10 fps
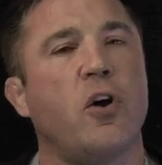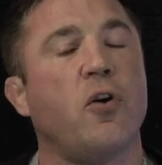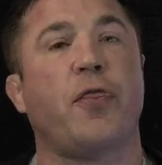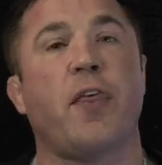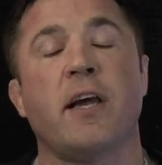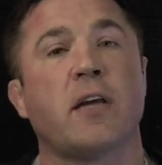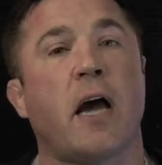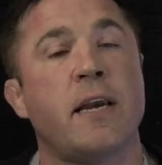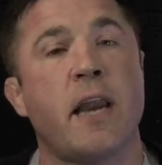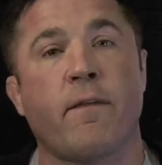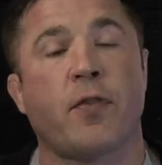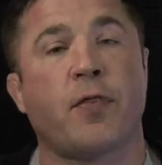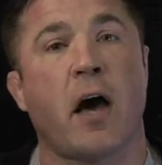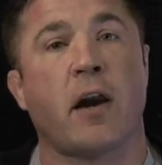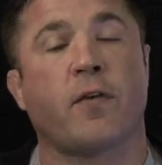Two things I never
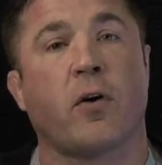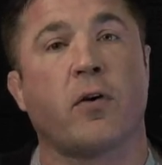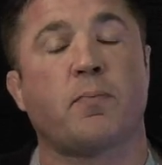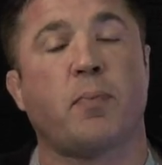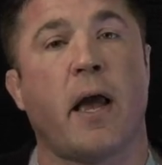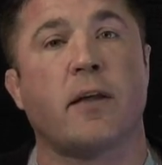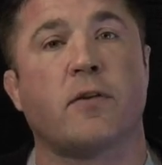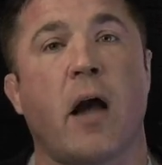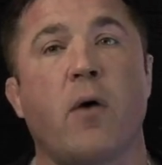thought of Curtis Blaydes.